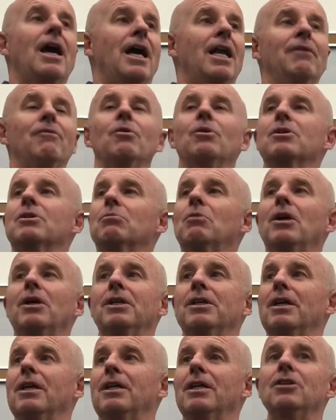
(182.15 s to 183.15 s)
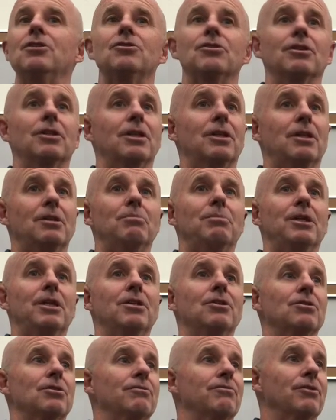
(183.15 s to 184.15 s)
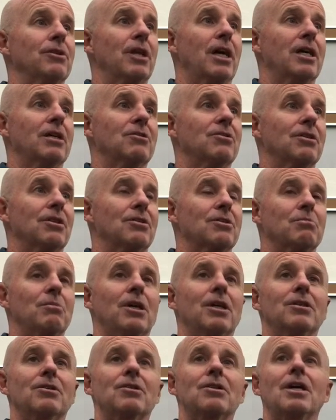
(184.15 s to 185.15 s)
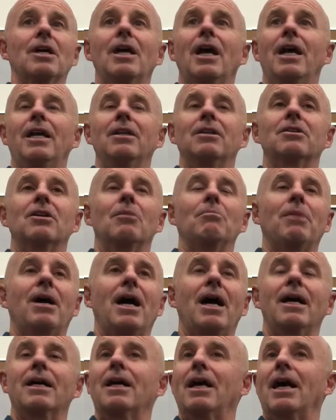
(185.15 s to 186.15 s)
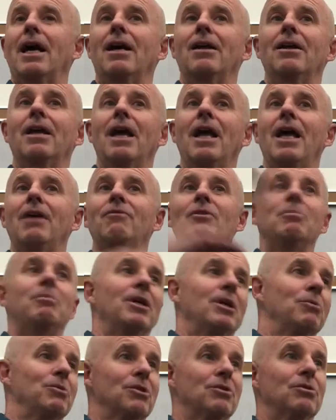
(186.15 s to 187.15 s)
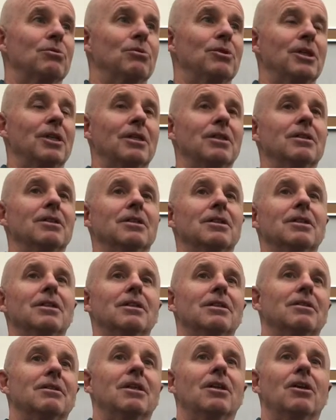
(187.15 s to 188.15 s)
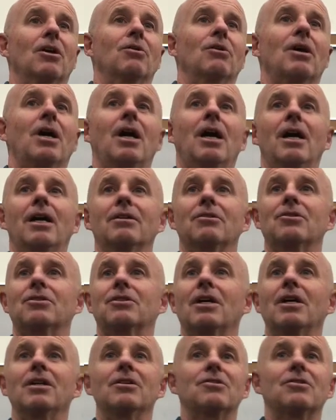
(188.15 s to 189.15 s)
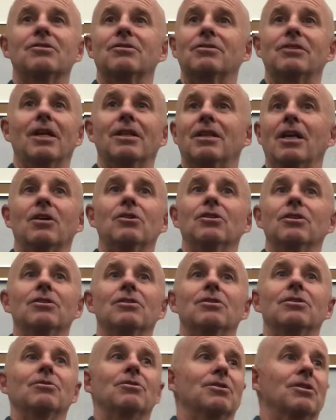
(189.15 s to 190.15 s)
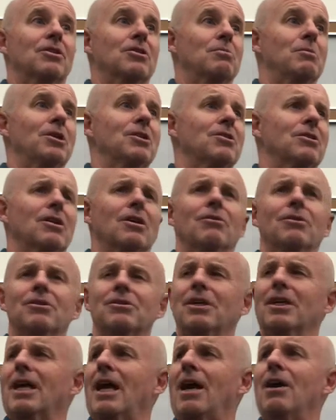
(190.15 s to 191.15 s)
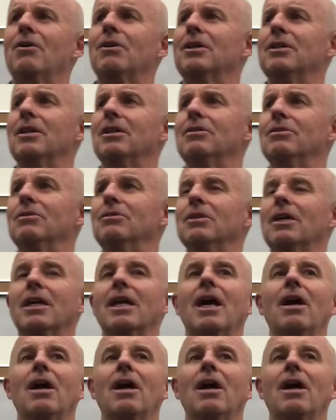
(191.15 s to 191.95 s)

And every once in a while, he'd get injured, and he'd be injured for like 6 months, and he'd come back, and everybody was doing, you know, stunts that they couldn't do 6 months ago. And it's like, how can they do that?